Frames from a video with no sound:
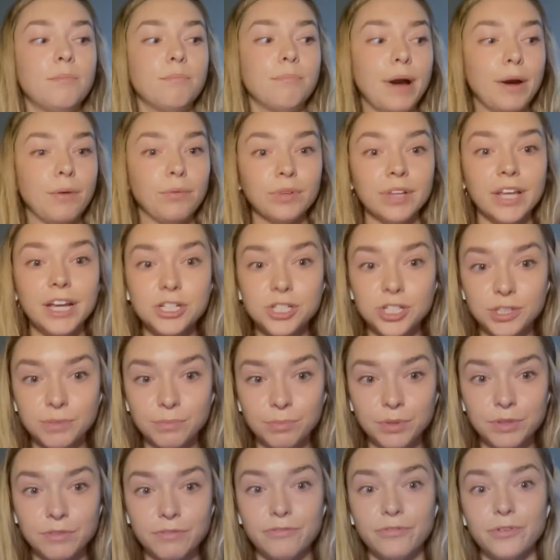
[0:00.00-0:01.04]
my
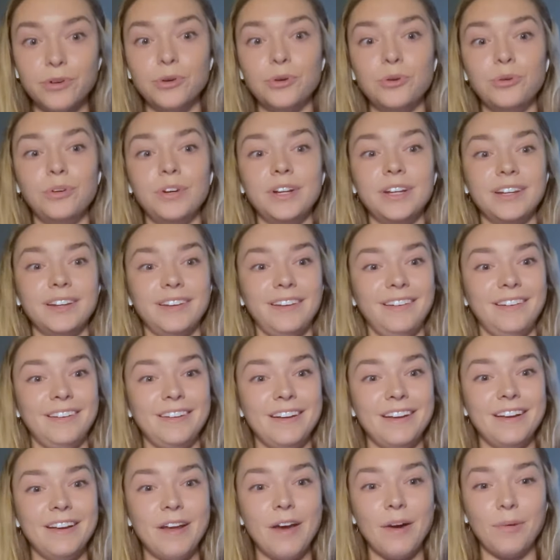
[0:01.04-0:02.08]
relationship with food,
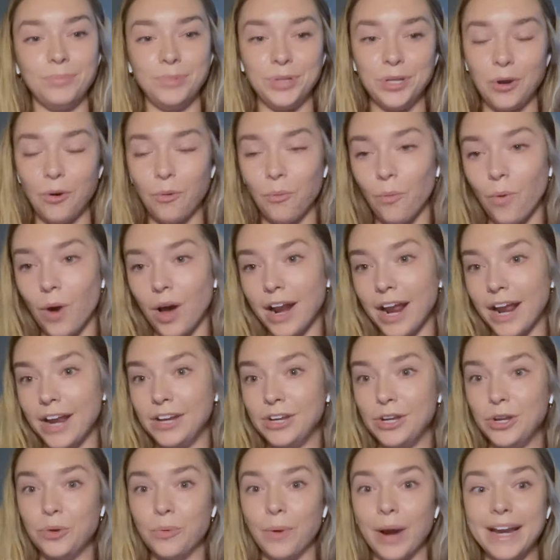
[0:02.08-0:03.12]
you know, what I
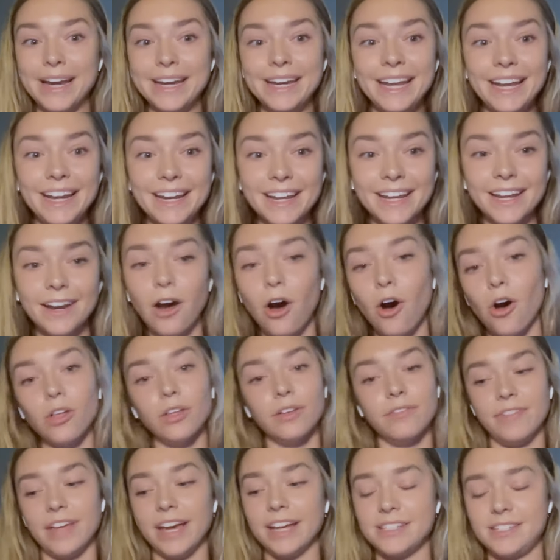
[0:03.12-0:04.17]
knew I needed,
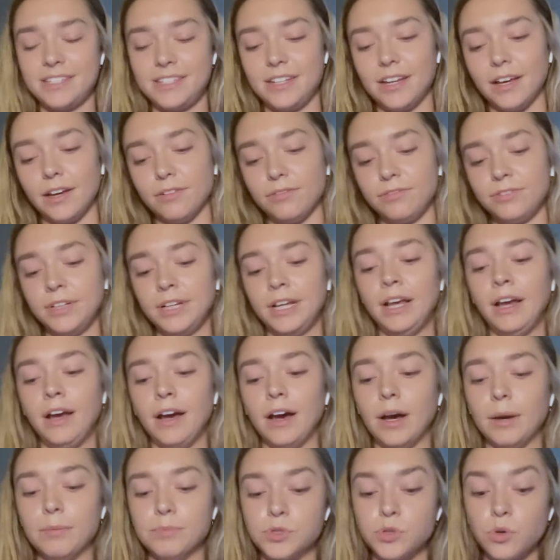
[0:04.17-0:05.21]
all of that stuff.
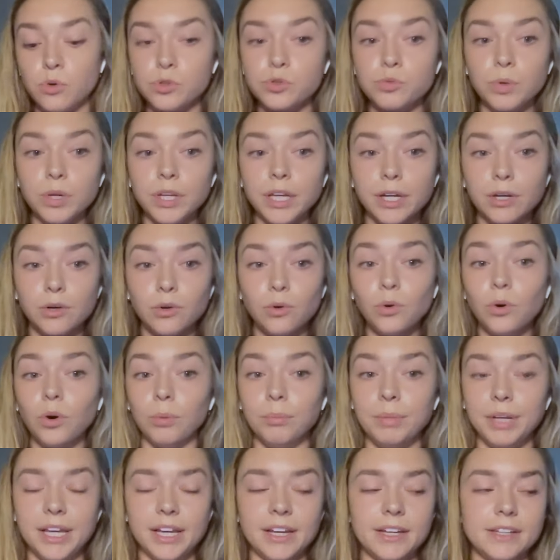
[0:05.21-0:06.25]
Um, so it was really
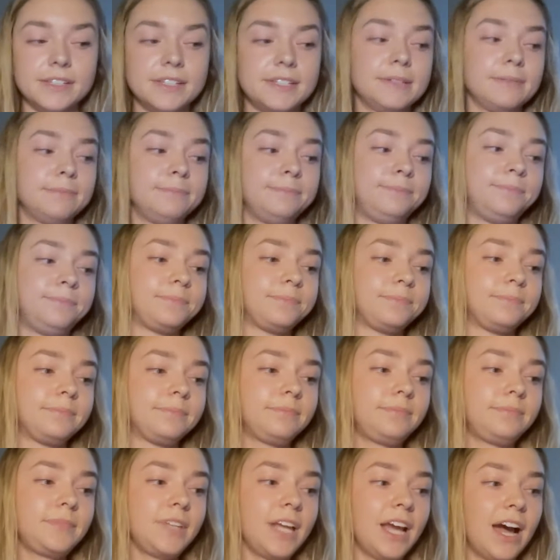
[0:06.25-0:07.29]
cool because
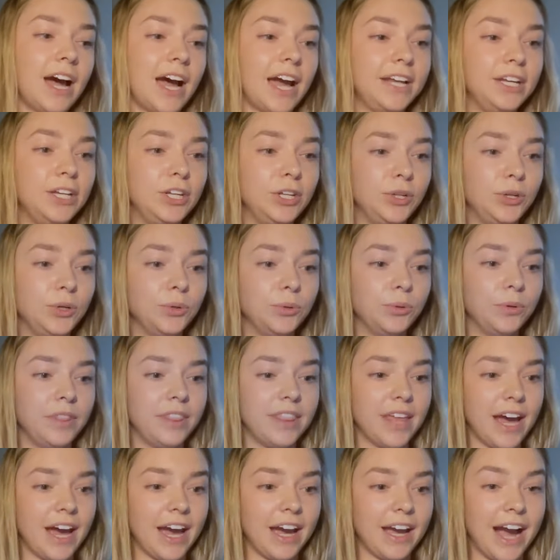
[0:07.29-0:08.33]
I knew
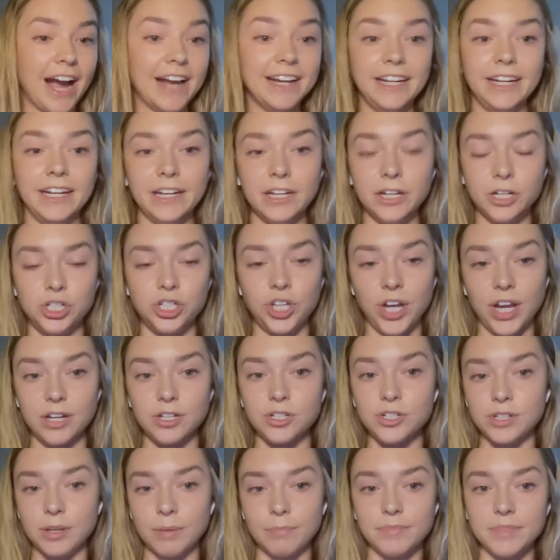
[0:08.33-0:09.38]
that I needed to
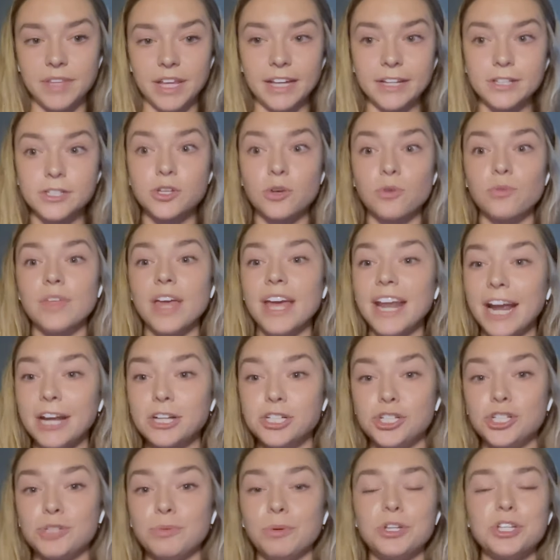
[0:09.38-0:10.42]
change something. So then I
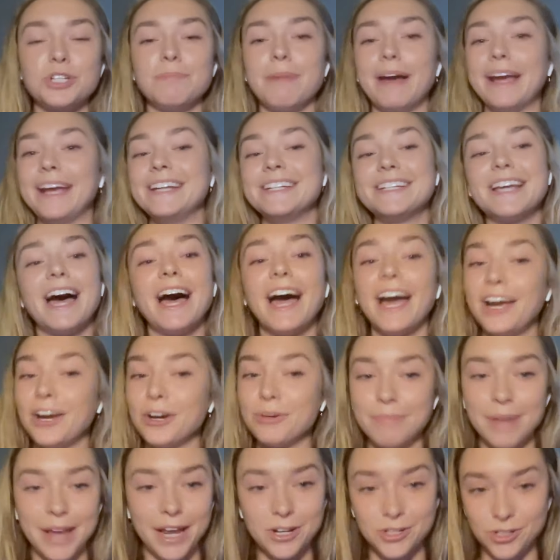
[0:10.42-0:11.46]
switched my entire
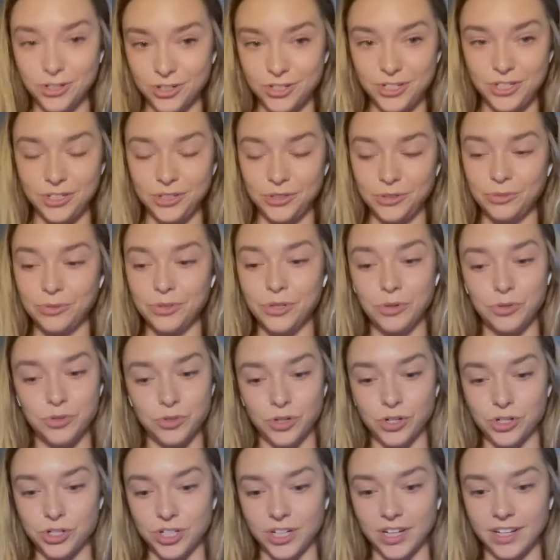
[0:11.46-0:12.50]
major to
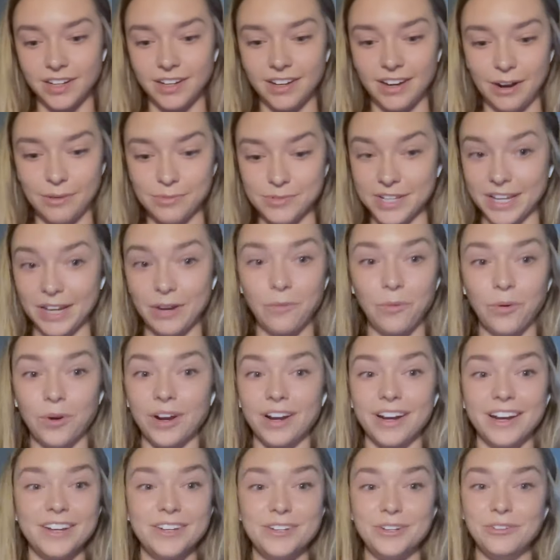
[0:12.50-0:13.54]
nutrition and I was like, we're
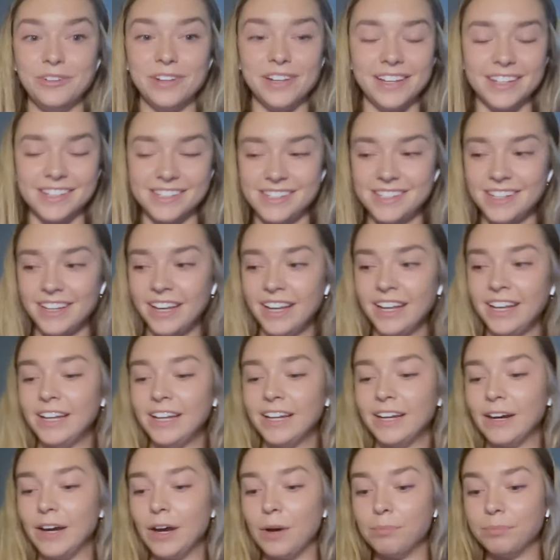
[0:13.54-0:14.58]
going to do this.
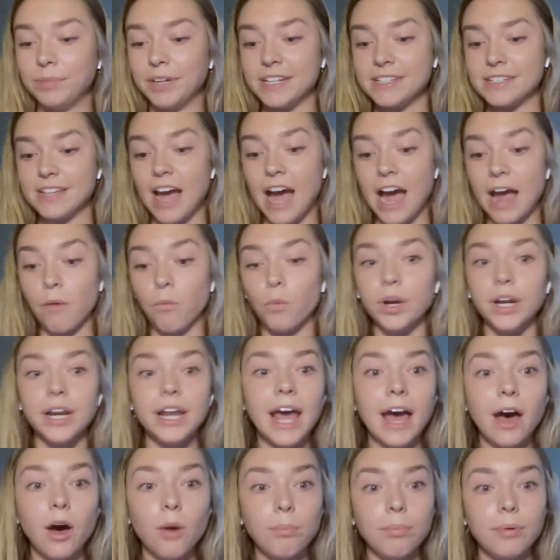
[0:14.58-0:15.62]
Um, cause I wanted to
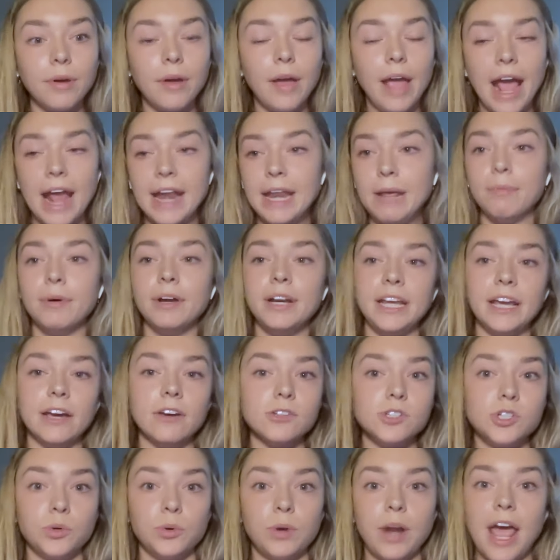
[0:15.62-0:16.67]
help anybody
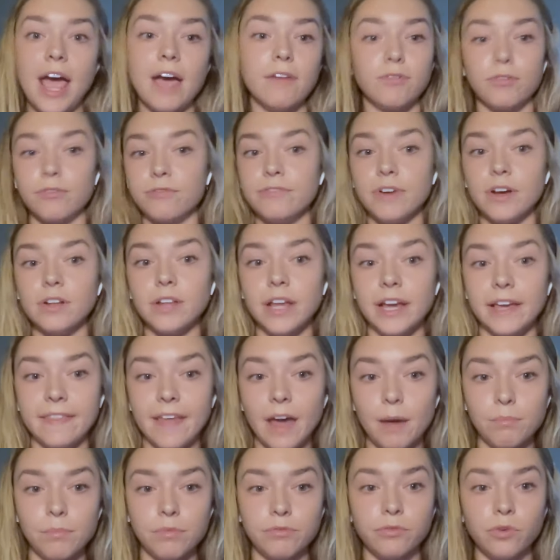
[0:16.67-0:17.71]
else who had ever felt like
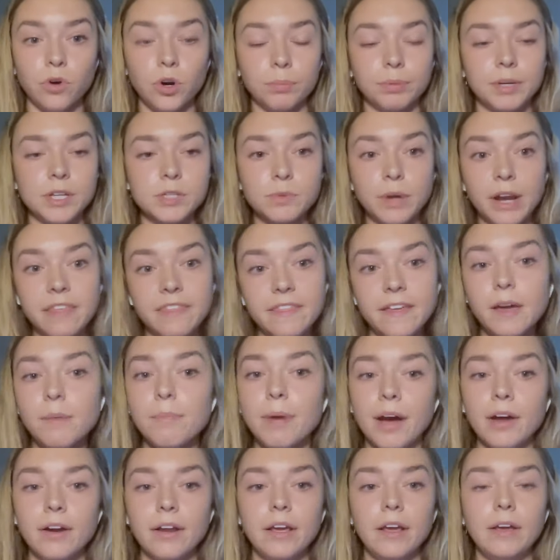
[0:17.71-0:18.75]
that before. Because when I think
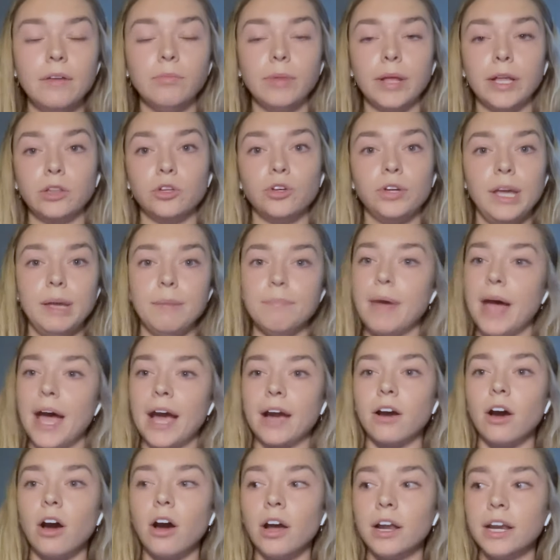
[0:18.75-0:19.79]
about it, like looking
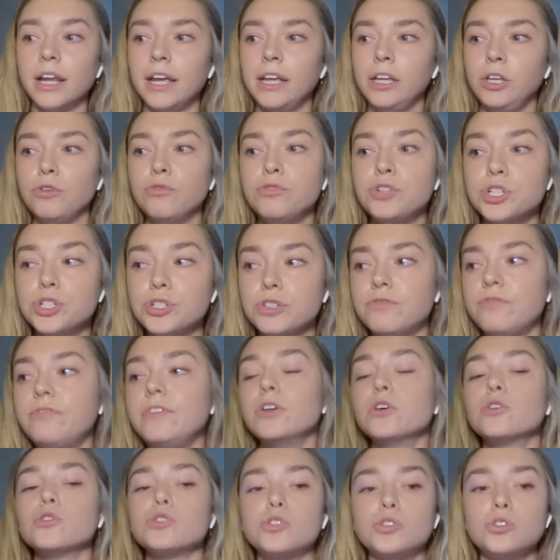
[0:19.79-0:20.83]
back on it, you just
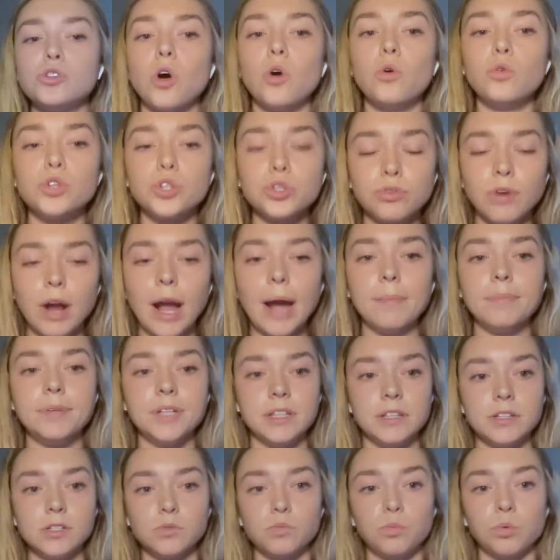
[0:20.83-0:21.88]
feel so trapped in
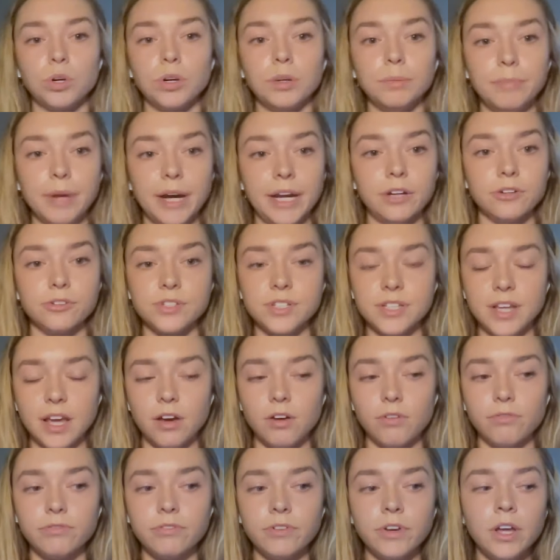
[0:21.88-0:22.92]
this world by
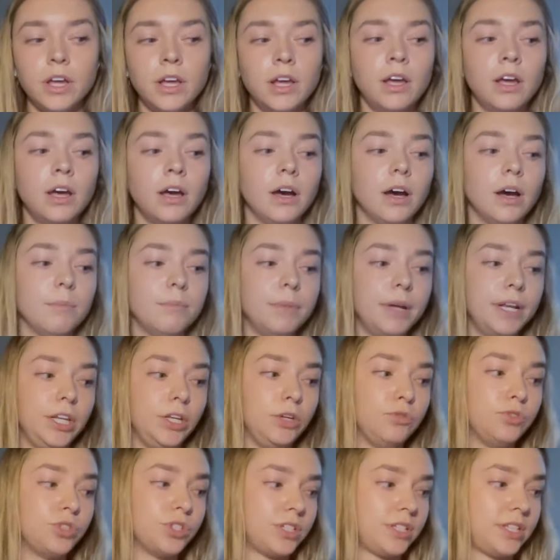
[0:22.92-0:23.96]
yourself. Um, and
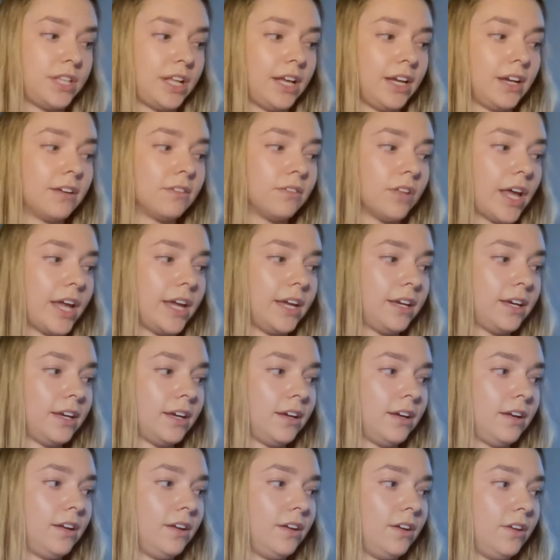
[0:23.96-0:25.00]
you just think like,
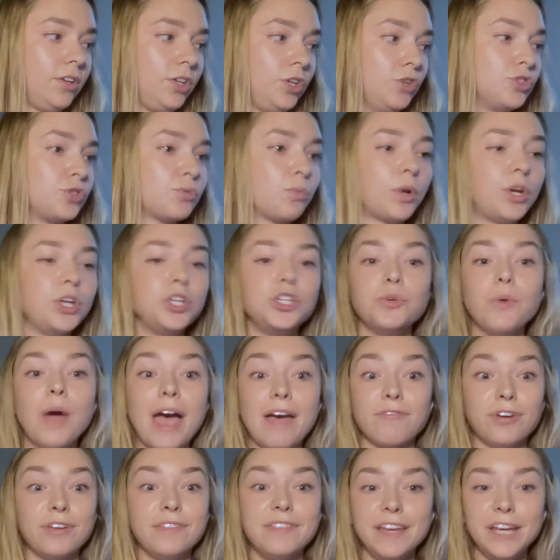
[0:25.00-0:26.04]
you just want to do
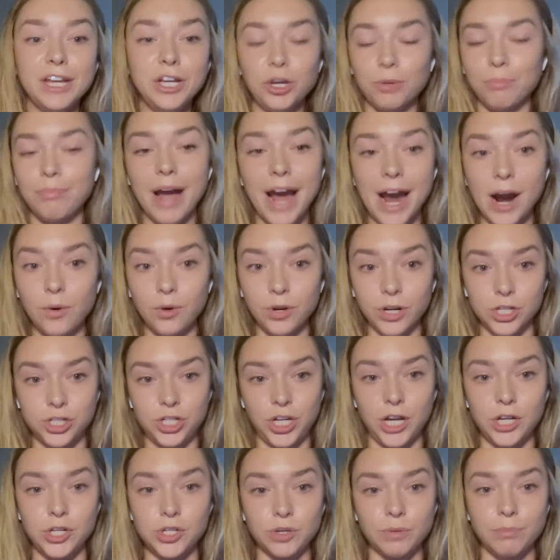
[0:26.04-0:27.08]
everything in your power to
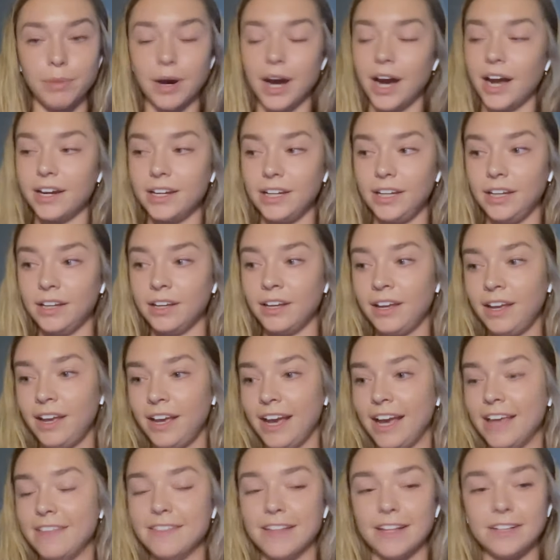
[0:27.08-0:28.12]
change your body.
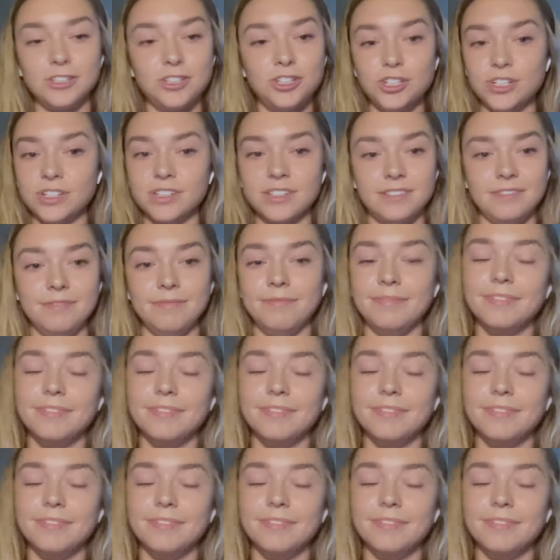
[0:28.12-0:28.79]
And that's just